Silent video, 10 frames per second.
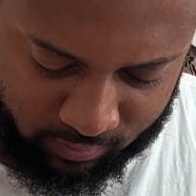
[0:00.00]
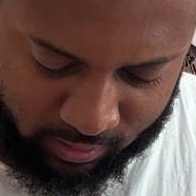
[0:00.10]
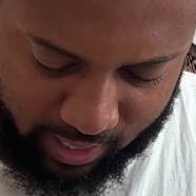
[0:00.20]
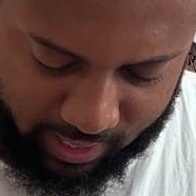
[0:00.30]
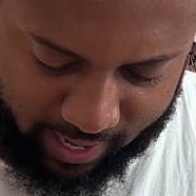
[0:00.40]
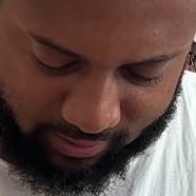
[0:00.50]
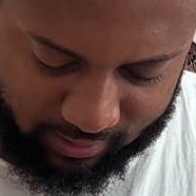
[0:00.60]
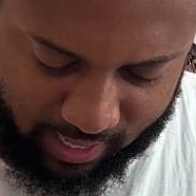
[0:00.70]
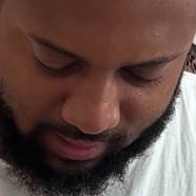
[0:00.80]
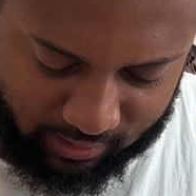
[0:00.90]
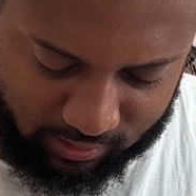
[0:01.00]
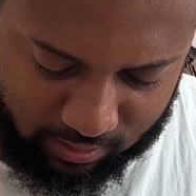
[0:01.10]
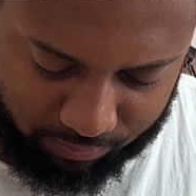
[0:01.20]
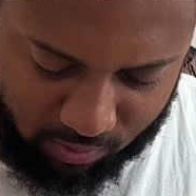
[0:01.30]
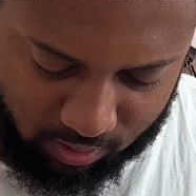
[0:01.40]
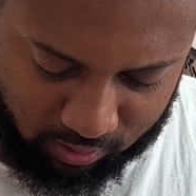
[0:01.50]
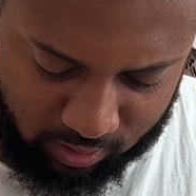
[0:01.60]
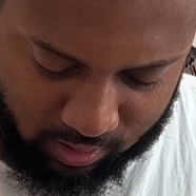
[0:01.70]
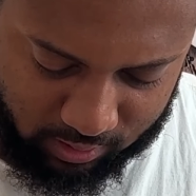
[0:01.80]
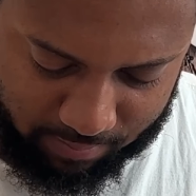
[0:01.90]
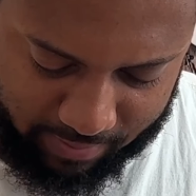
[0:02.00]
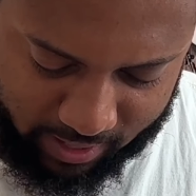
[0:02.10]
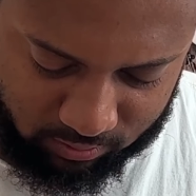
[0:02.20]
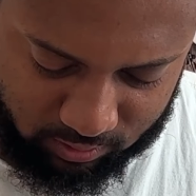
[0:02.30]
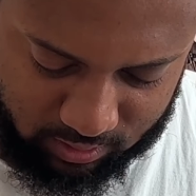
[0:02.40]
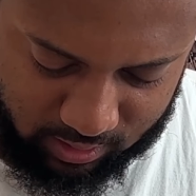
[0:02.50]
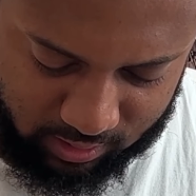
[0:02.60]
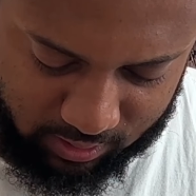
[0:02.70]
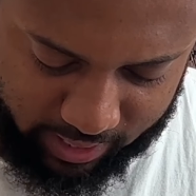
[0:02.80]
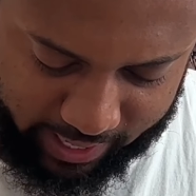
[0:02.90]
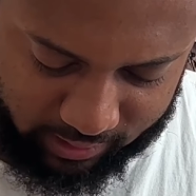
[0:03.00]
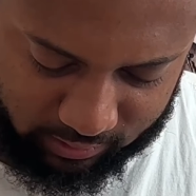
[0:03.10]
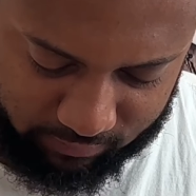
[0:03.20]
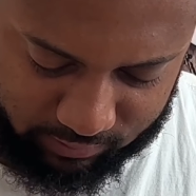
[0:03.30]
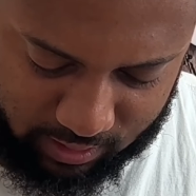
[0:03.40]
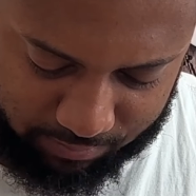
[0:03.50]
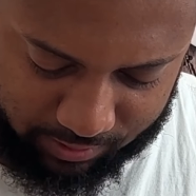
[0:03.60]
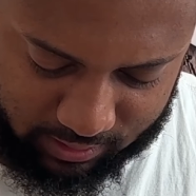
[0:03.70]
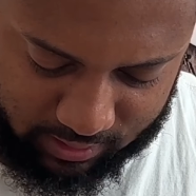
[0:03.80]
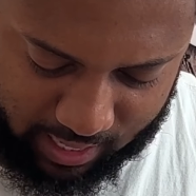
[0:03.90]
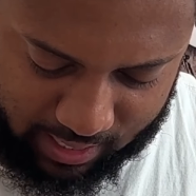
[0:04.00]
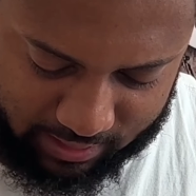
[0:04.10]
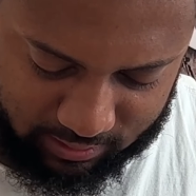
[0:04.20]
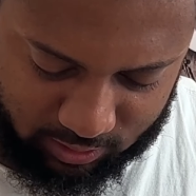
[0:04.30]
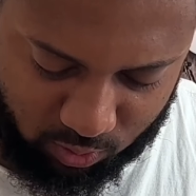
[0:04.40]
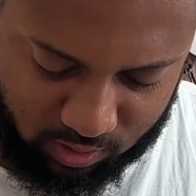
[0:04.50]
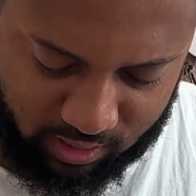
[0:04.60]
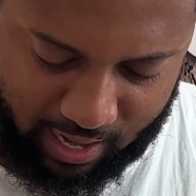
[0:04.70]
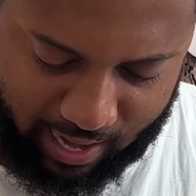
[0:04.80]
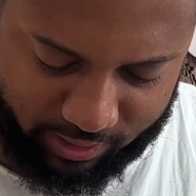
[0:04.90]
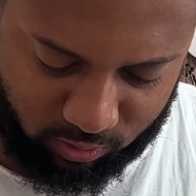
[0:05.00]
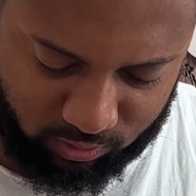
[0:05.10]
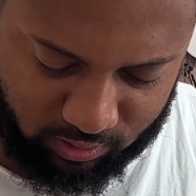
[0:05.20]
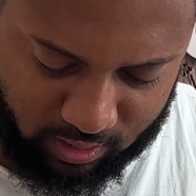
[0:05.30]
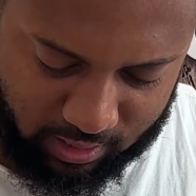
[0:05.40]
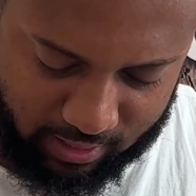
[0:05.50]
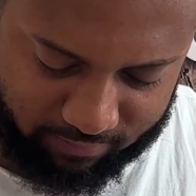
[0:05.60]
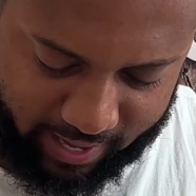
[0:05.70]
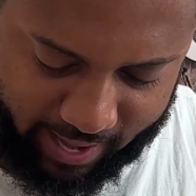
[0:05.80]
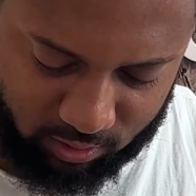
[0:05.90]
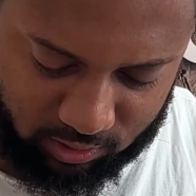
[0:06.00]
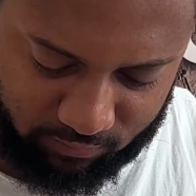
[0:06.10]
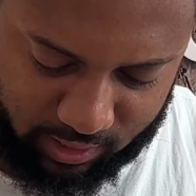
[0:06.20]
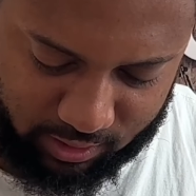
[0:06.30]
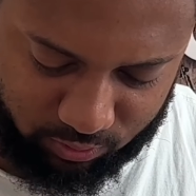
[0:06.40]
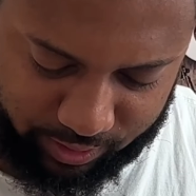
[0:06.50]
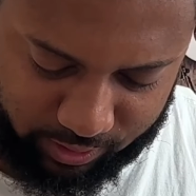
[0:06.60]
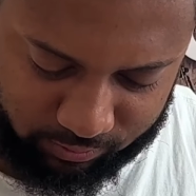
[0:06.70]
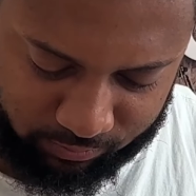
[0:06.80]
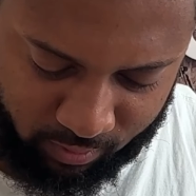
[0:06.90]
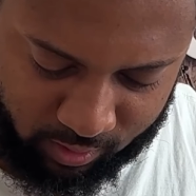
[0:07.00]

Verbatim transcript: and hath not eaten upon the mountains, neither hath lifted up his eyes to the idols of the house of Israel,